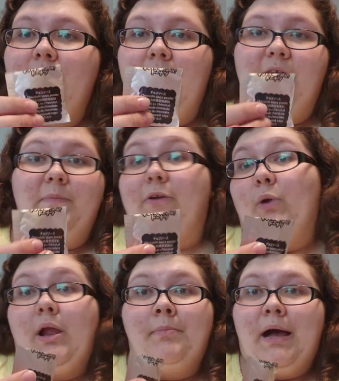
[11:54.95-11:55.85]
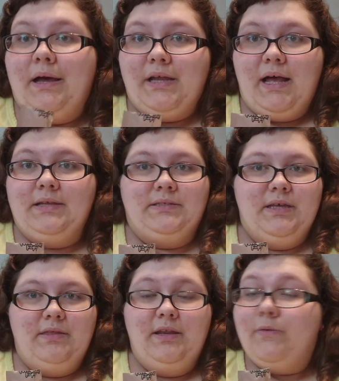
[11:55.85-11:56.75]
if my grandpa dies
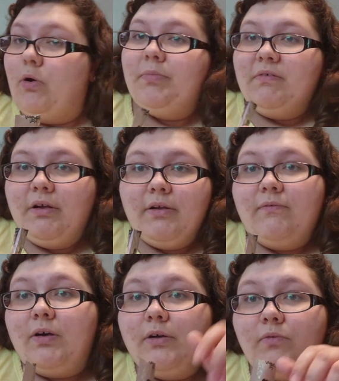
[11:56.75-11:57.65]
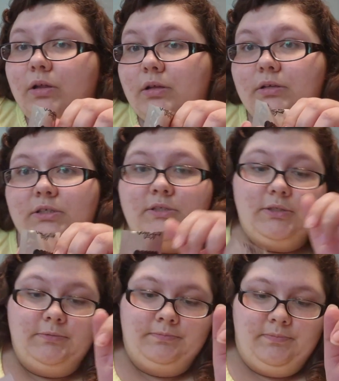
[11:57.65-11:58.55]
then it won't be very fun, will it? So.